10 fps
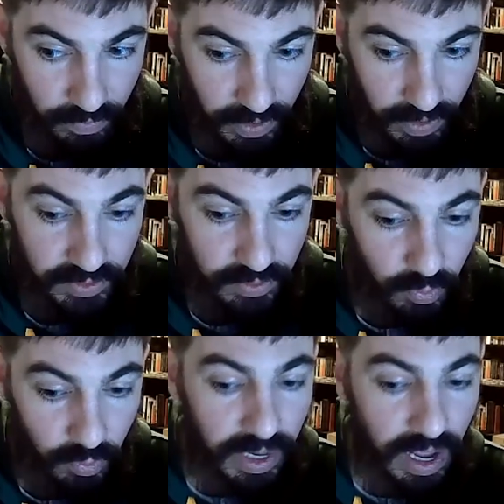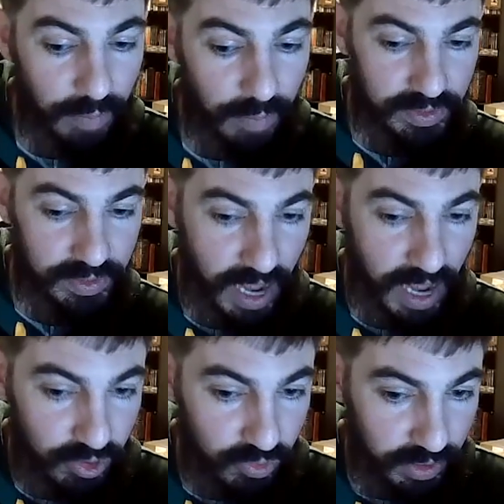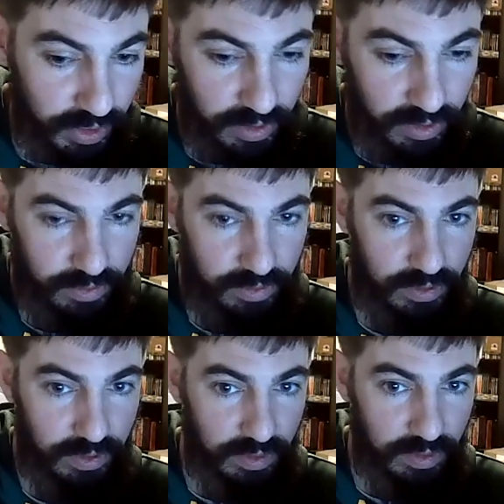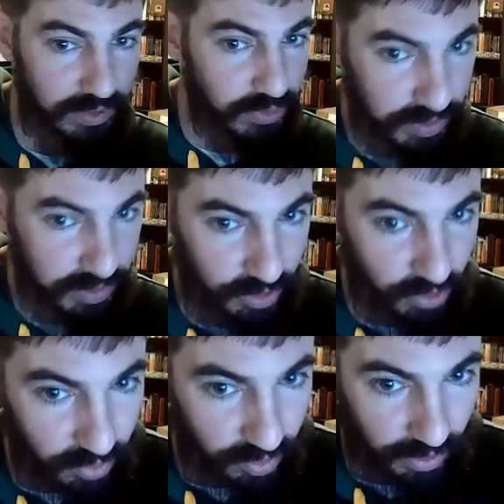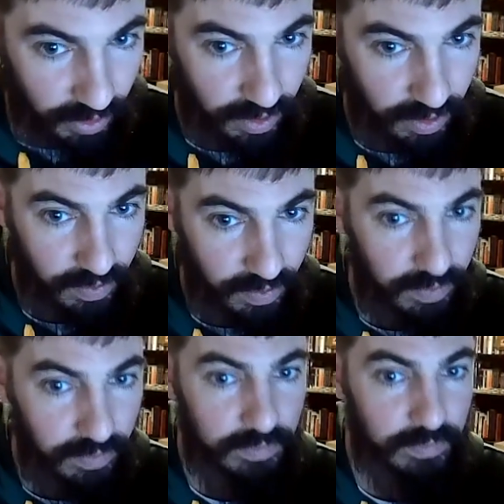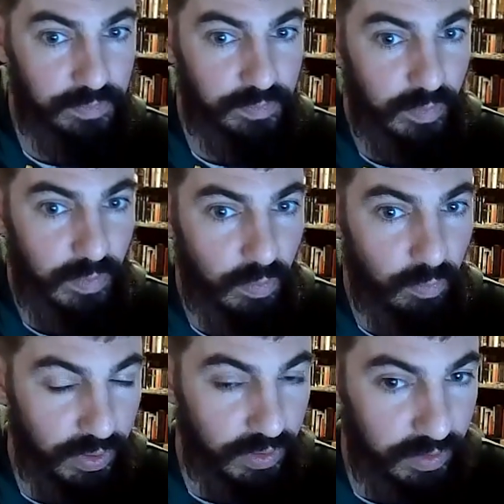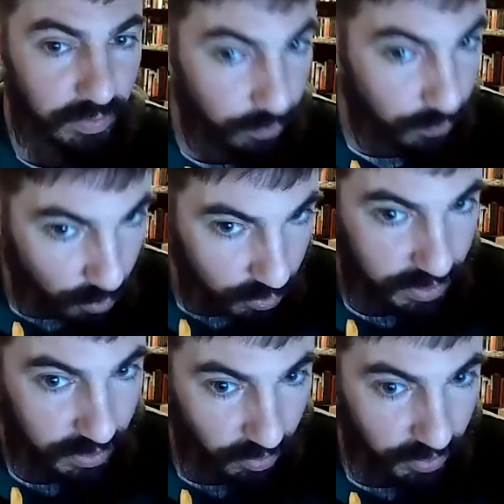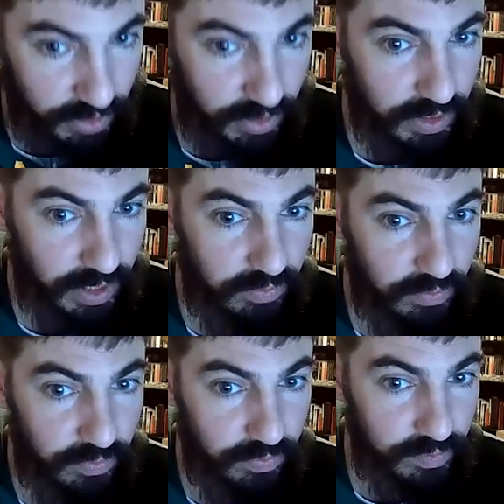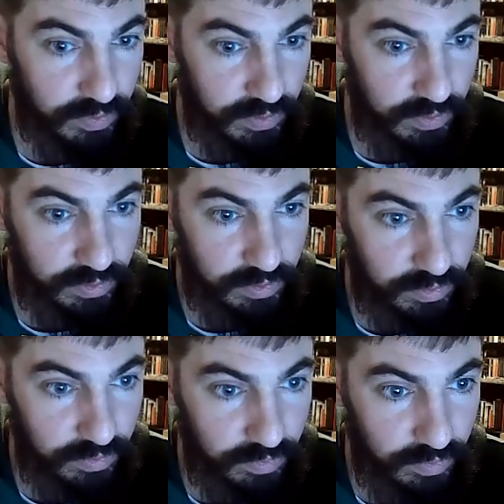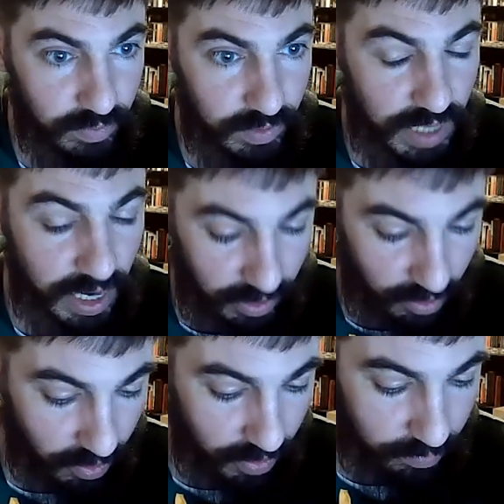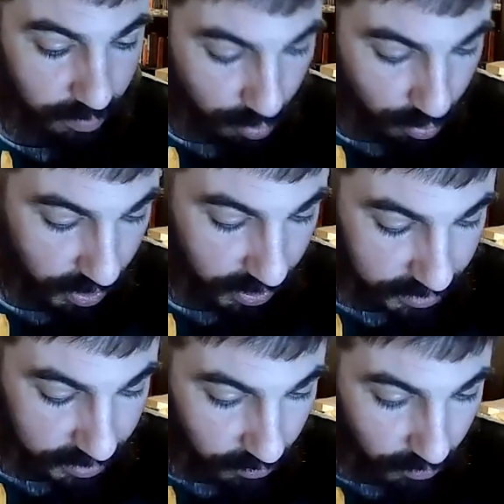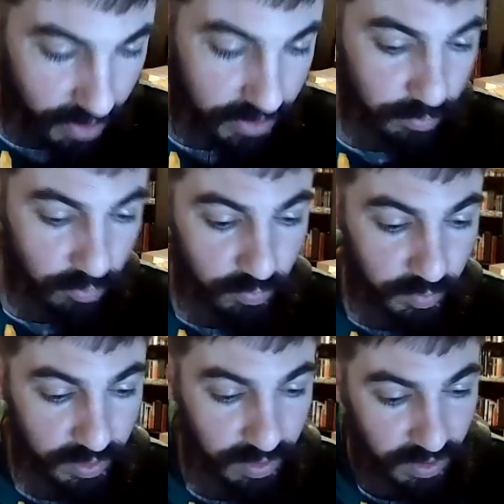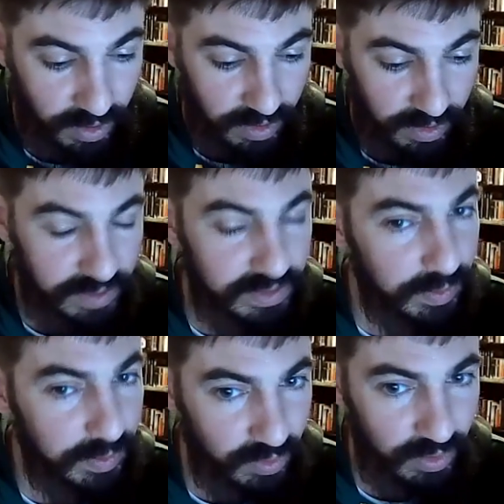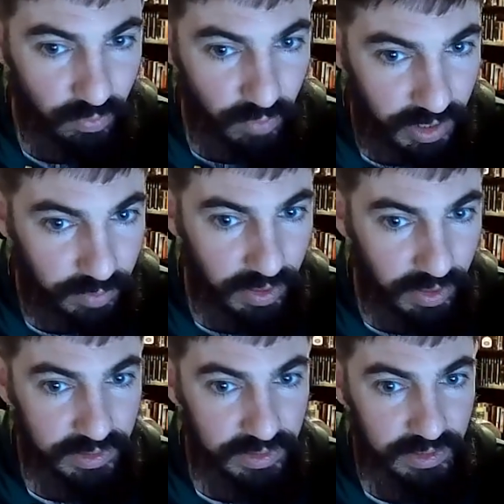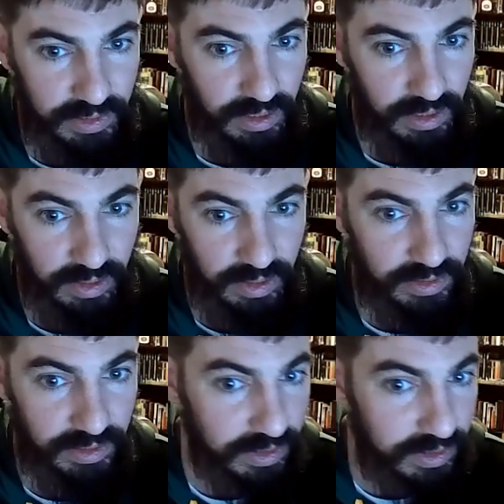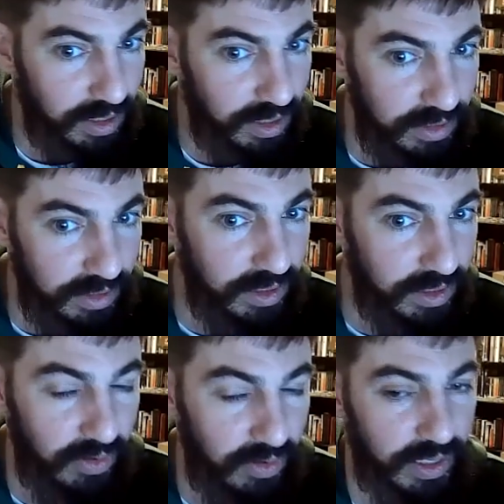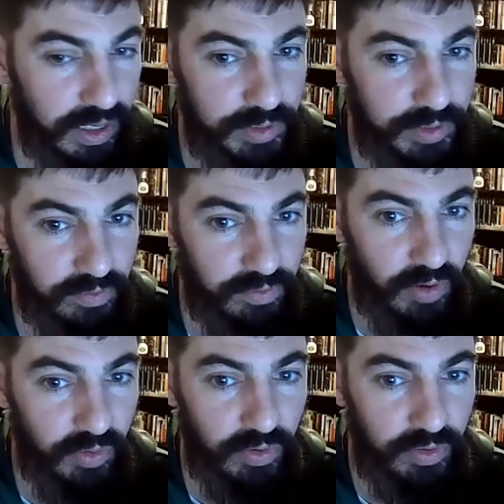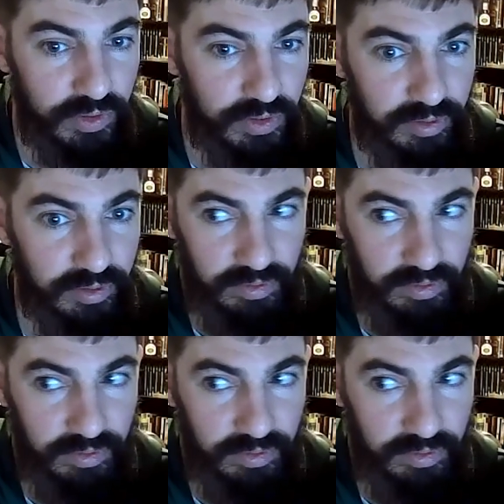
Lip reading: It's when it happens naturally, that's when it's a good thing. But the forced integration that they've taken on pre-civil rights movement, that has absolutely wrecked places. Like, it's clearly an abject failure. Just,